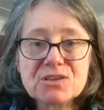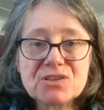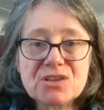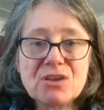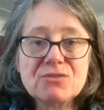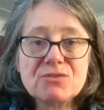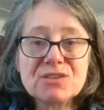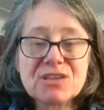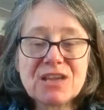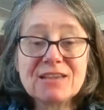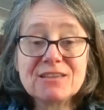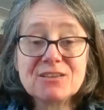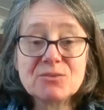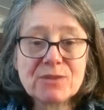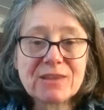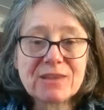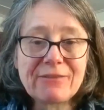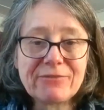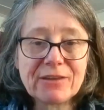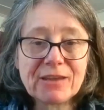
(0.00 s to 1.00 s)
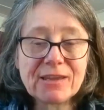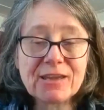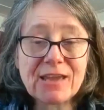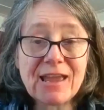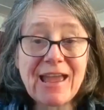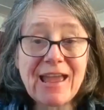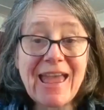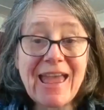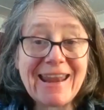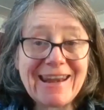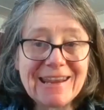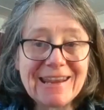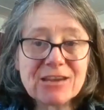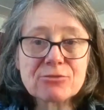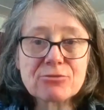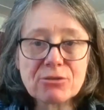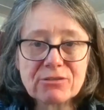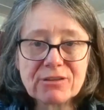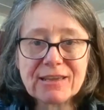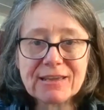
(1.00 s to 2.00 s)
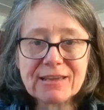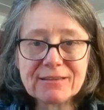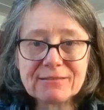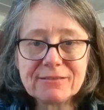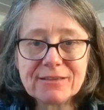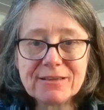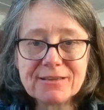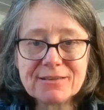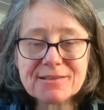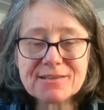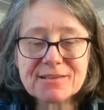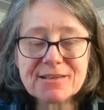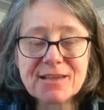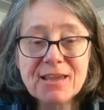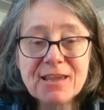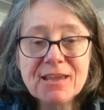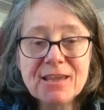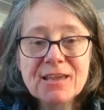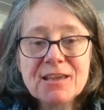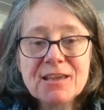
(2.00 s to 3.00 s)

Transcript: associated with having any chronic illness.